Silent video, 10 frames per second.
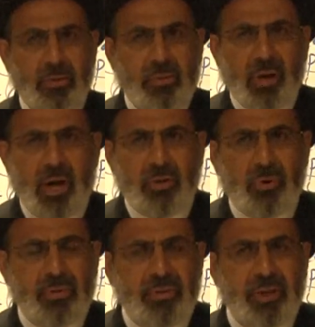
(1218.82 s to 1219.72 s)
There are
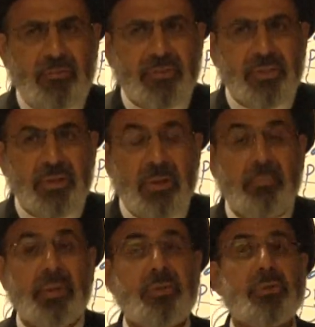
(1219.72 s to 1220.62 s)
no thieves,
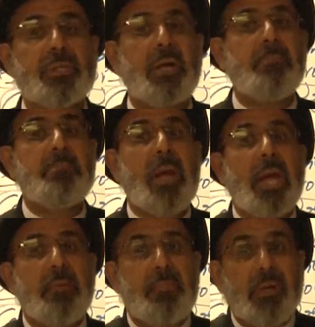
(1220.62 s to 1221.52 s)
but you say
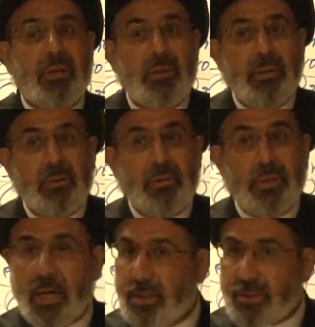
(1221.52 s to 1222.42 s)
maybe.
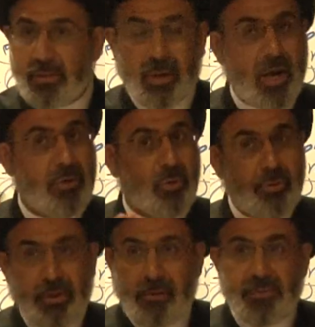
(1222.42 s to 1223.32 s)
Yes, there are no
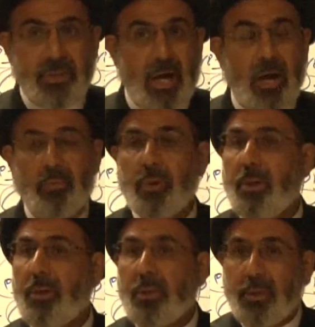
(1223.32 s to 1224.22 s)
thieves now.
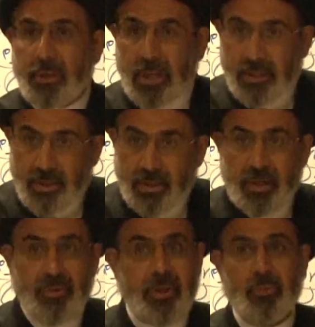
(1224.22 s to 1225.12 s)

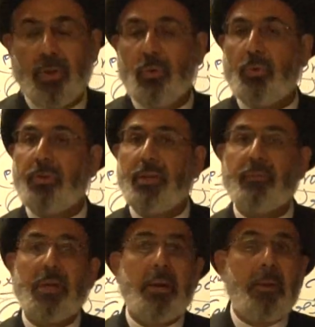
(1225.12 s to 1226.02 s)
Yesterday there were no thieves.
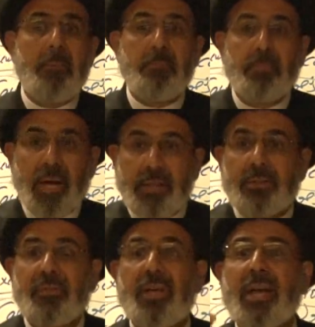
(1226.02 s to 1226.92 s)
But
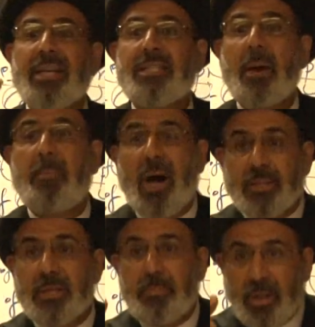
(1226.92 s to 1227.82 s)
there is a
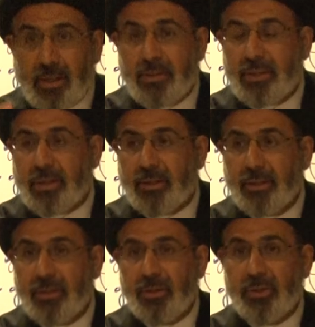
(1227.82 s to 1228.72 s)
possibility.
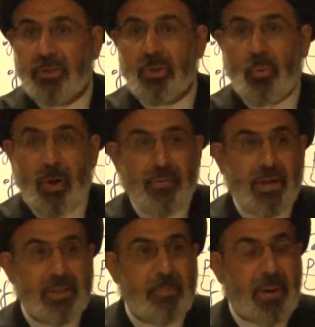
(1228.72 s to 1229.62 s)
So when there
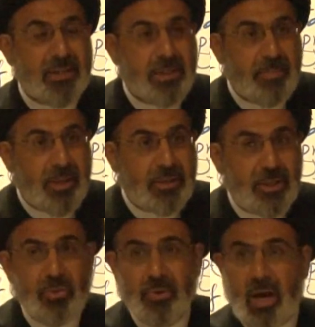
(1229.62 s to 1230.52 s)
is a possibility,
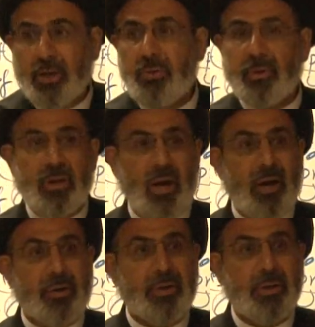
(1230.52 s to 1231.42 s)
you lock your
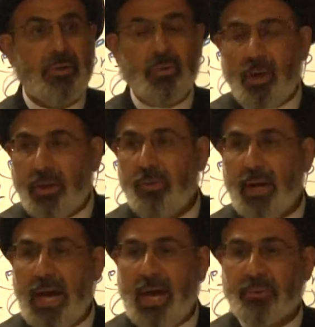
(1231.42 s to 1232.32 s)
car, you lock your
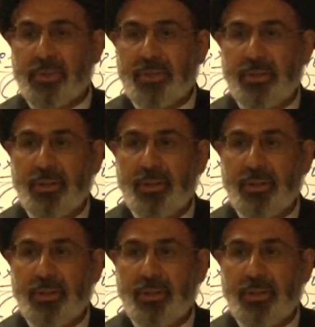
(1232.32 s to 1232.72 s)
house.